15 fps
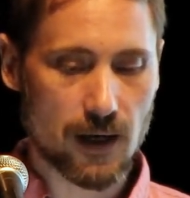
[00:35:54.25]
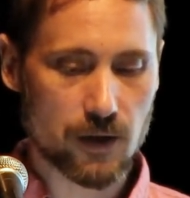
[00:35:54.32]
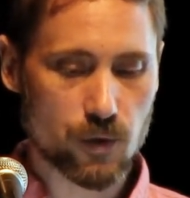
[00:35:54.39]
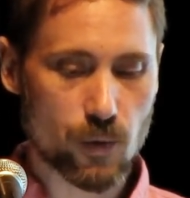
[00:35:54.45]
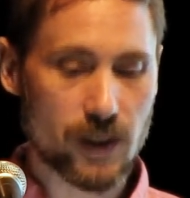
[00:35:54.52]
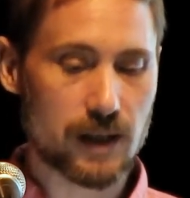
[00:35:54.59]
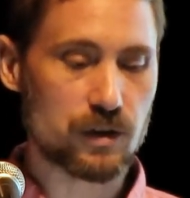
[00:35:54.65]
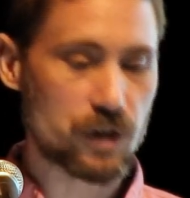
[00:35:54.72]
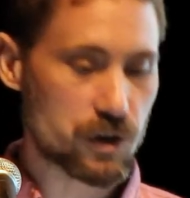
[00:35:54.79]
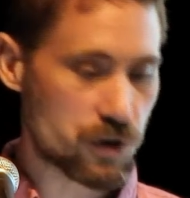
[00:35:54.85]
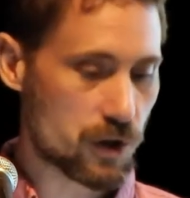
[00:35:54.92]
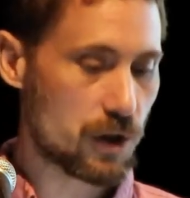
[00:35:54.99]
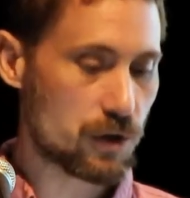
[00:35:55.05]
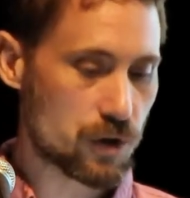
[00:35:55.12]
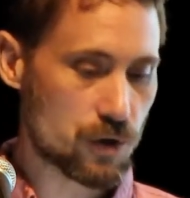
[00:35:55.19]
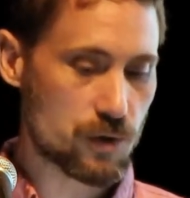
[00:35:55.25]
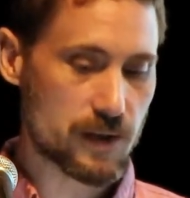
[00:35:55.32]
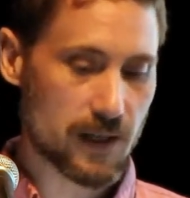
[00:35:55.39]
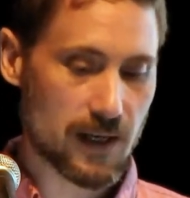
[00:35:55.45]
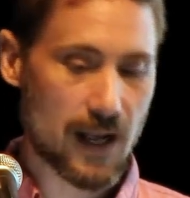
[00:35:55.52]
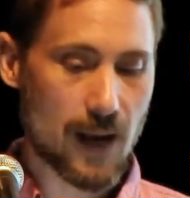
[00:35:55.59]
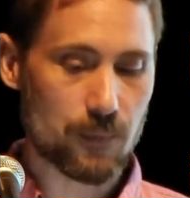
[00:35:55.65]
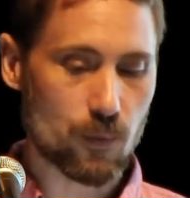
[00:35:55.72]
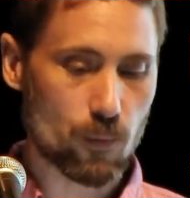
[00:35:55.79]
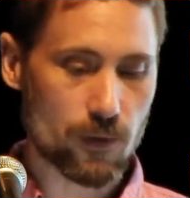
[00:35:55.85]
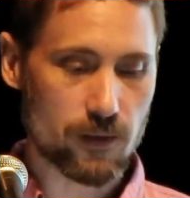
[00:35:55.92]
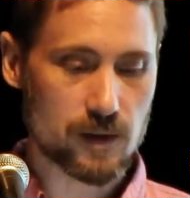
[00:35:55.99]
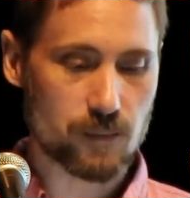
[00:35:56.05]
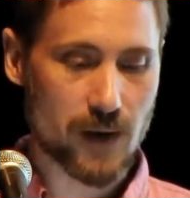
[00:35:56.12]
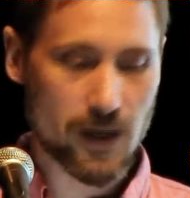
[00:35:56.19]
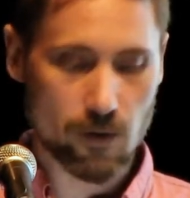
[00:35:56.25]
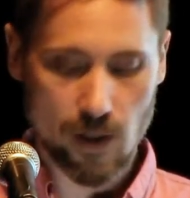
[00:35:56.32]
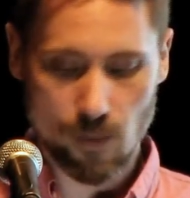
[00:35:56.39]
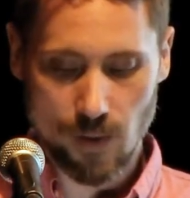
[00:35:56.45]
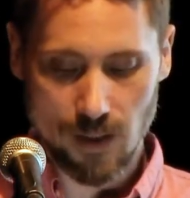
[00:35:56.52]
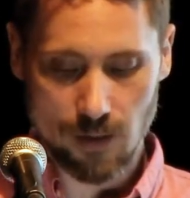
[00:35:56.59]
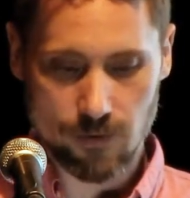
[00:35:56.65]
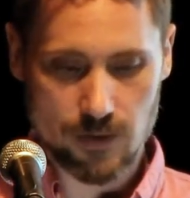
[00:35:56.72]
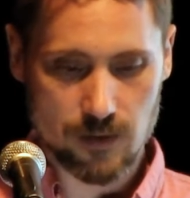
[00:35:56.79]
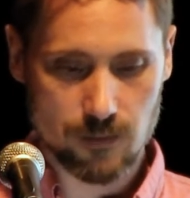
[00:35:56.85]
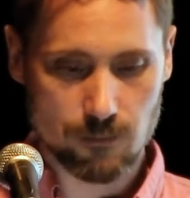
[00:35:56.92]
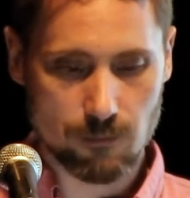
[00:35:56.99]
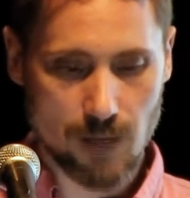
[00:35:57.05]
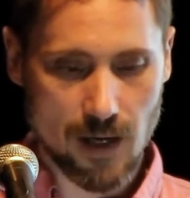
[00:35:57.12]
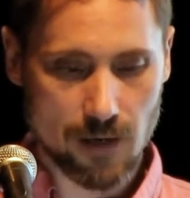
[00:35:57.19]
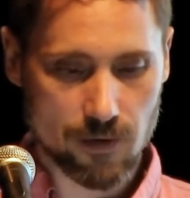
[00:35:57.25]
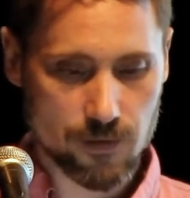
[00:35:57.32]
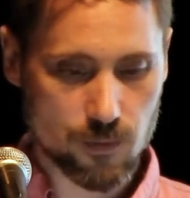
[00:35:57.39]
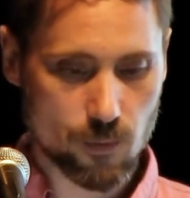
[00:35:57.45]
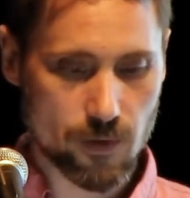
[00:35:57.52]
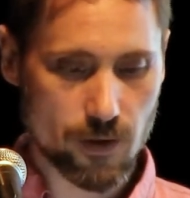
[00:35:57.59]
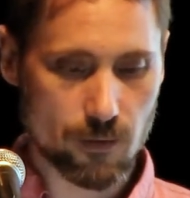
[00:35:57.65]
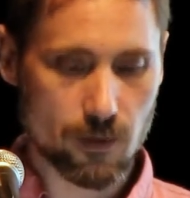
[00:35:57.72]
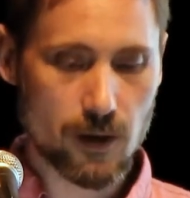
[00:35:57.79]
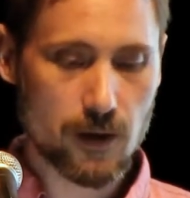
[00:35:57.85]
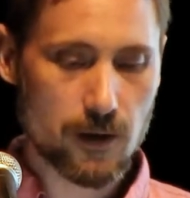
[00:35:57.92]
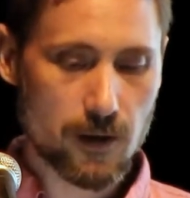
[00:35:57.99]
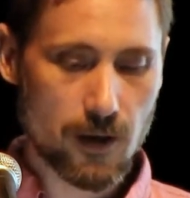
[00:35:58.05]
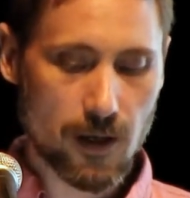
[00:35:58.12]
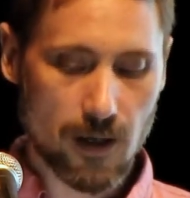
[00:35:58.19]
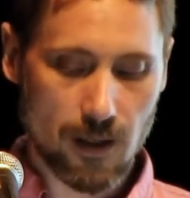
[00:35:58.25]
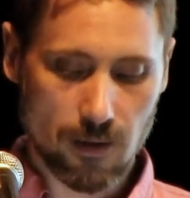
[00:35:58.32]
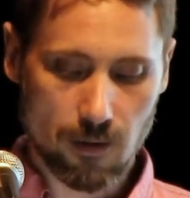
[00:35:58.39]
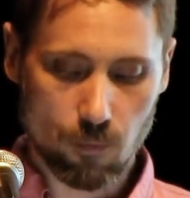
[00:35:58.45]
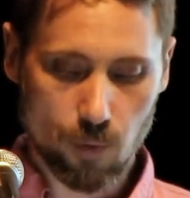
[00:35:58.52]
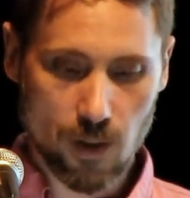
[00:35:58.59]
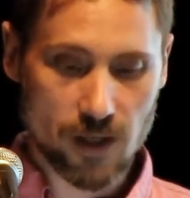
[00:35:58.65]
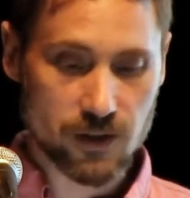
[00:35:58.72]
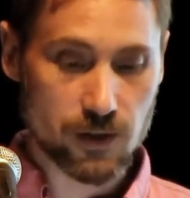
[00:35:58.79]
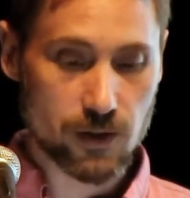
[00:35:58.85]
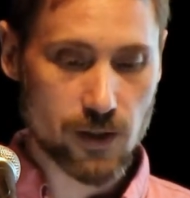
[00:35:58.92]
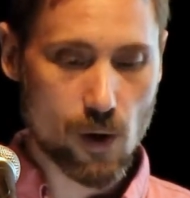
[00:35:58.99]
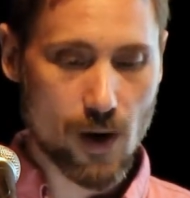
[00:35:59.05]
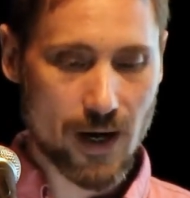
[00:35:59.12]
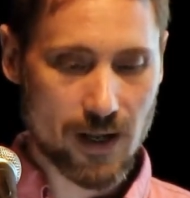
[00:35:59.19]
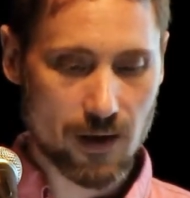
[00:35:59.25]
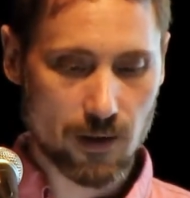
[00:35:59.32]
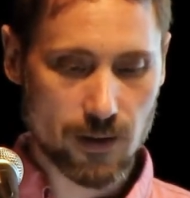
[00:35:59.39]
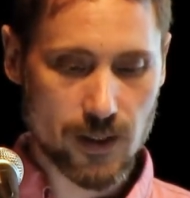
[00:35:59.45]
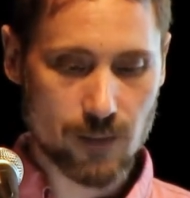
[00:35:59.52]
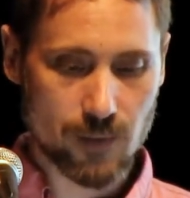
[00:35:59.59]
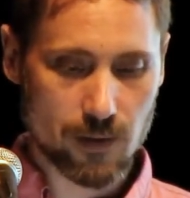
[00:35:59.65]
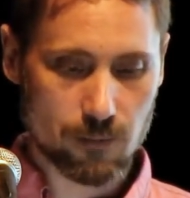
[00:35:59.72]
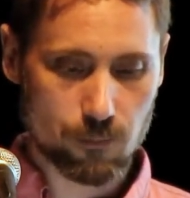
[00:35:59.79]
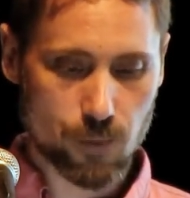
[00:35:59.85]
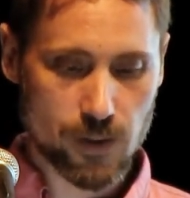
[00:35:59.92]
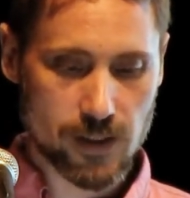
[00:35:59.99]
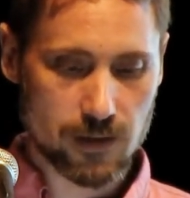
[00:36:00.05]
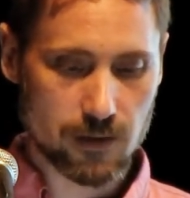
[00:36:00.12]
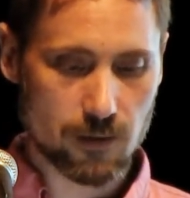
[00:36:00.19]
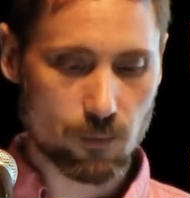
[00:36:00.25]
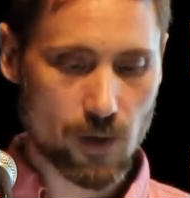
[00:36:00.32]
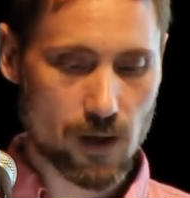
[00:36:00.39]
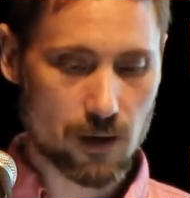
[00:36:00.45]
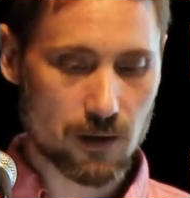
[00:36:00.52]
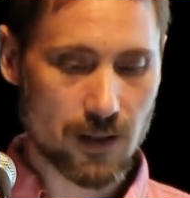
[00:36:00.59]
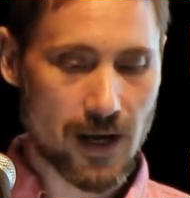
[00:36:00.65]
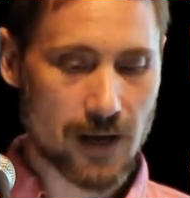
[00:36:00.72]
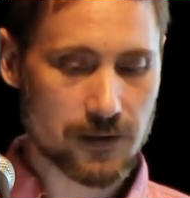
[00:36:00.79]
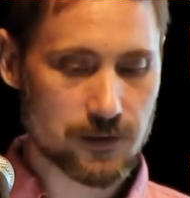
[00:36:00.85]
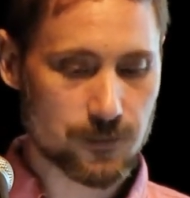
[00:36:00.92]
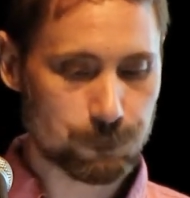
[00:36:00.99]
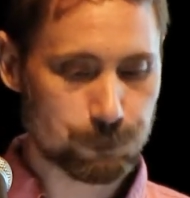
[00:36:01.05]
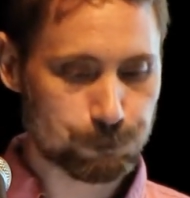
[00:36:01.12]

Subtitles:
shrinkage issues that can happen with these binary relevance models, where they're reluctant to go out on a limb and predict a rare class.